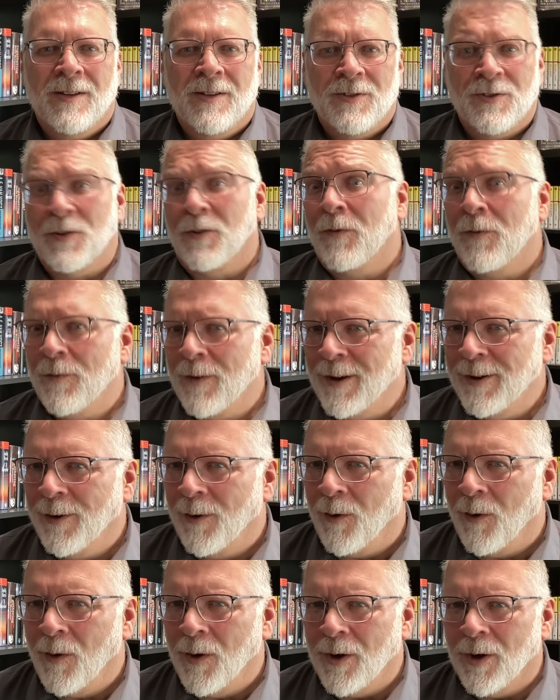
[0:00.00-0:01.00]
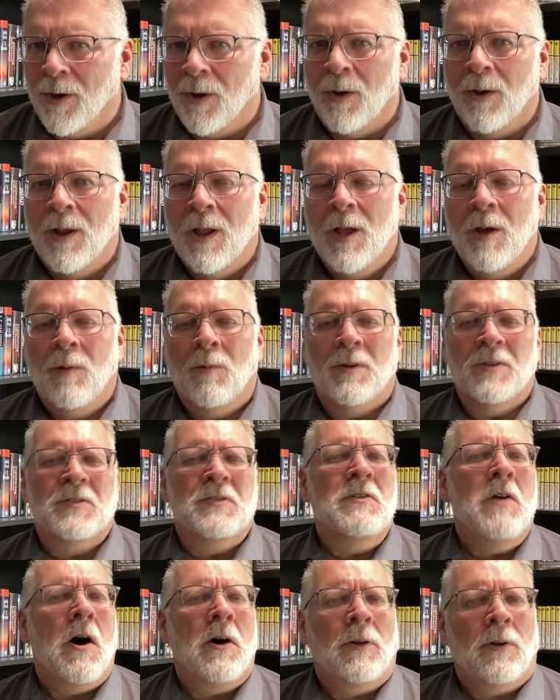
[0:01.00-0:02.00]
Sir Fred Hoyle was
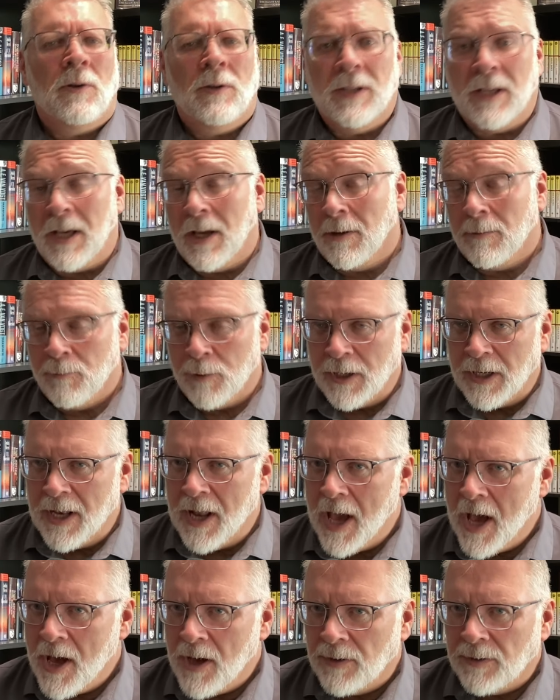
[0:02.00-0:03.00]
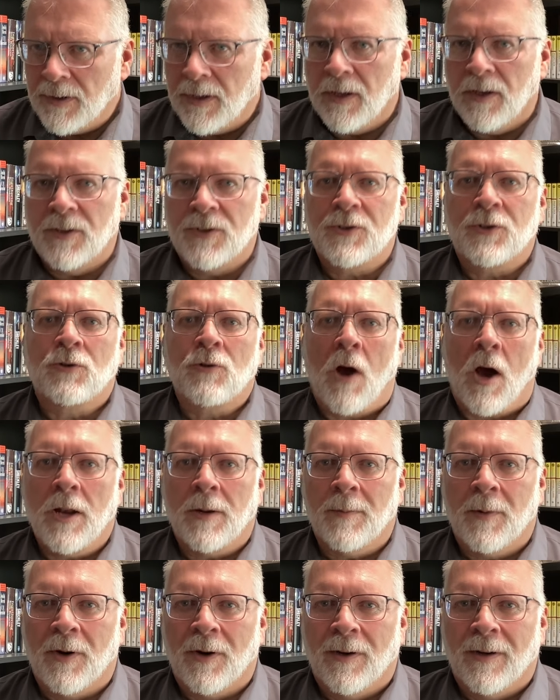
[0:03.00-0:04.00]
not only a renowned
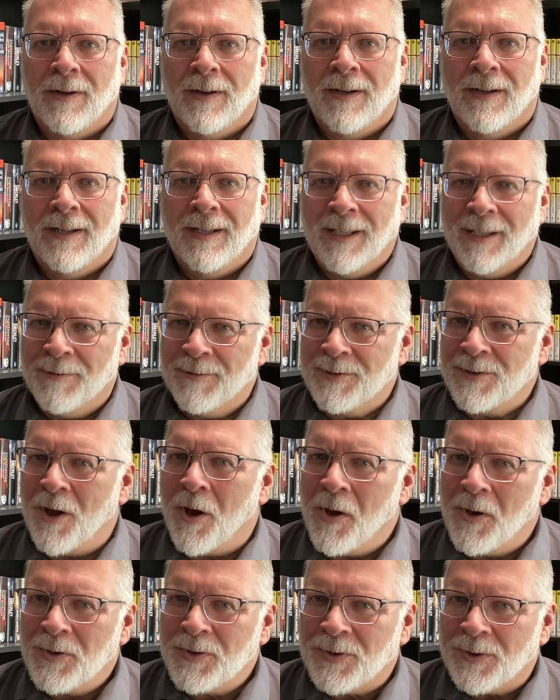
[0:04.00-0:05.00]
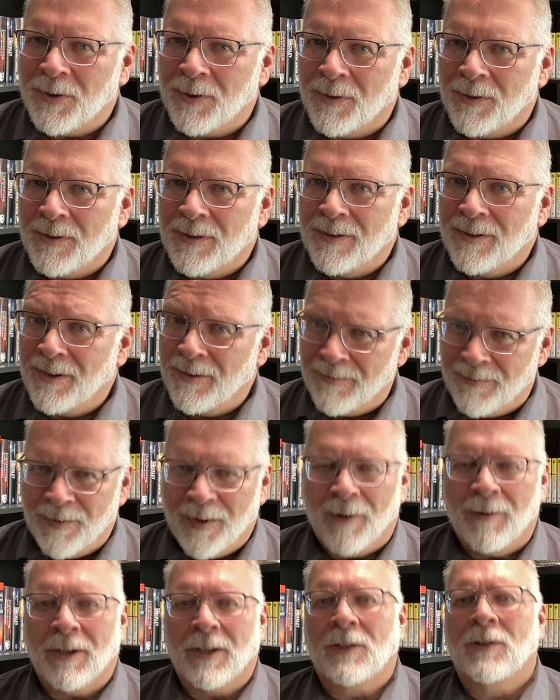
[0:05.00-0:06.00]
astronomer, he was also a
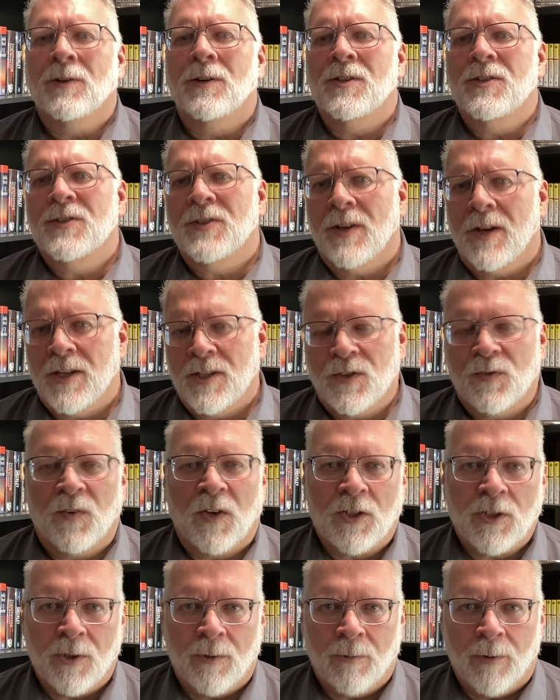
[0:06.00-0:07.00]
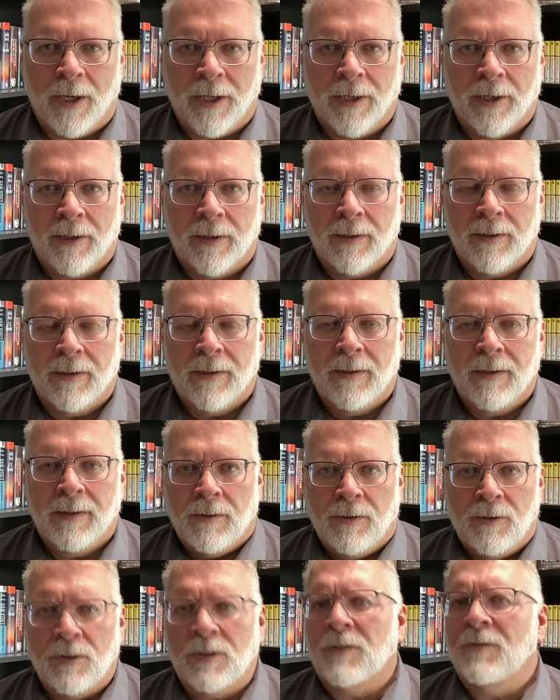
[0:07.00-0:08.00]
very good science fiction writer.
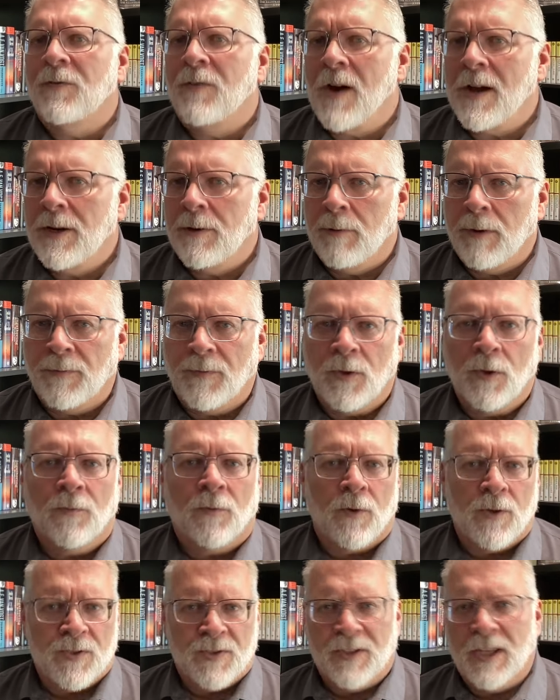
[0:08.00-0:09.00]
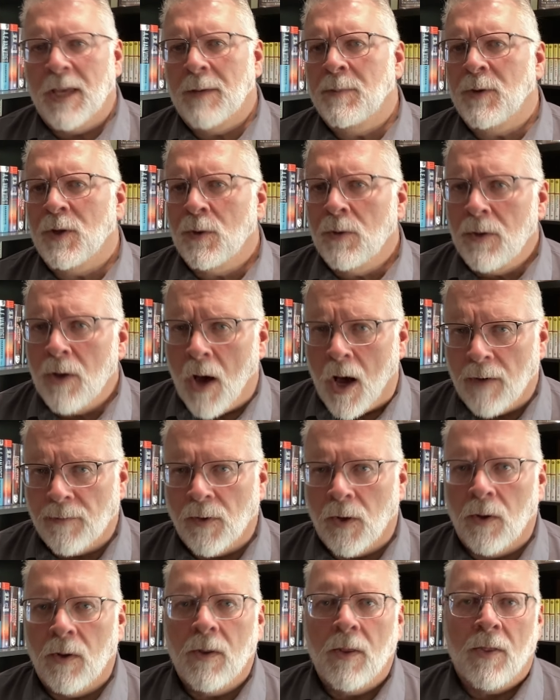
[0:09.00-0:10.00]
You can find a review for his debut
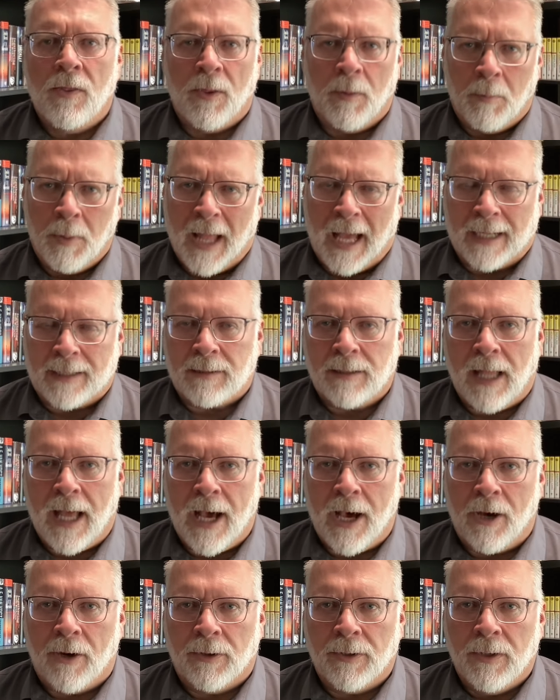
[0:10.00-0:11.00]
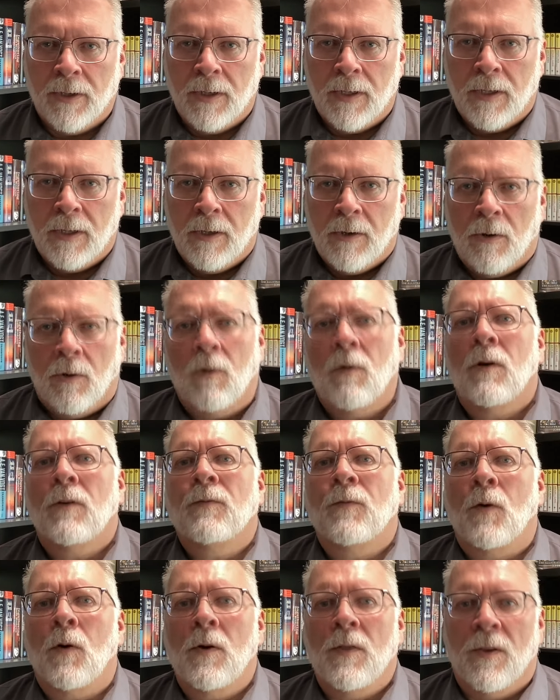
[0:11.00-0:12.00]
novel, The Black Cloud, or
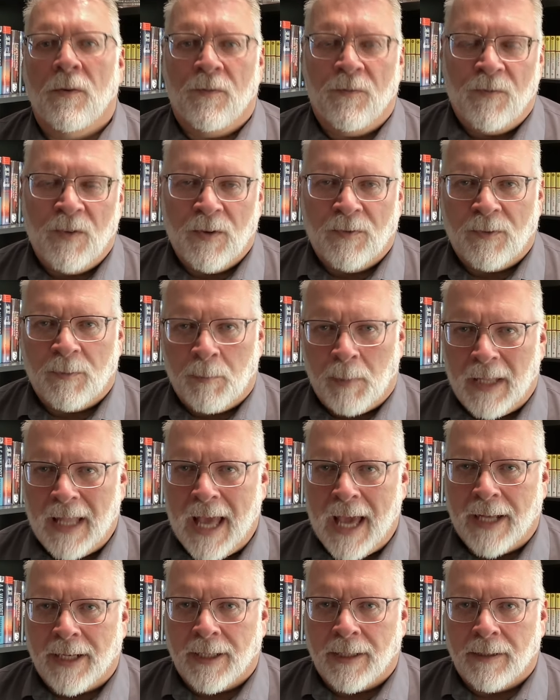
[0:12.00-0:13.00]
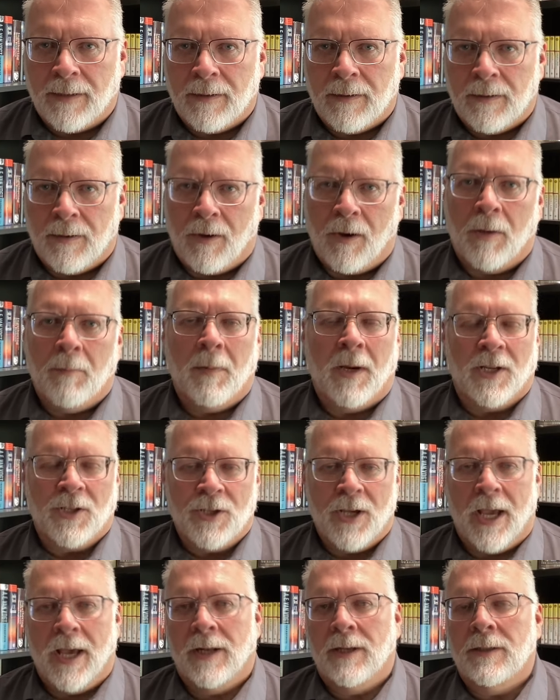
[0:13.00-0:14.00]
for The Fifth Planet on my
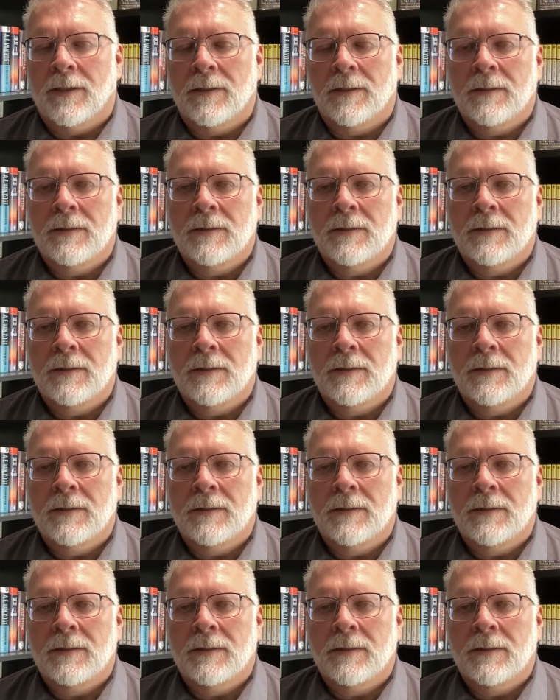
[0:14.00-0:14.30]
channel.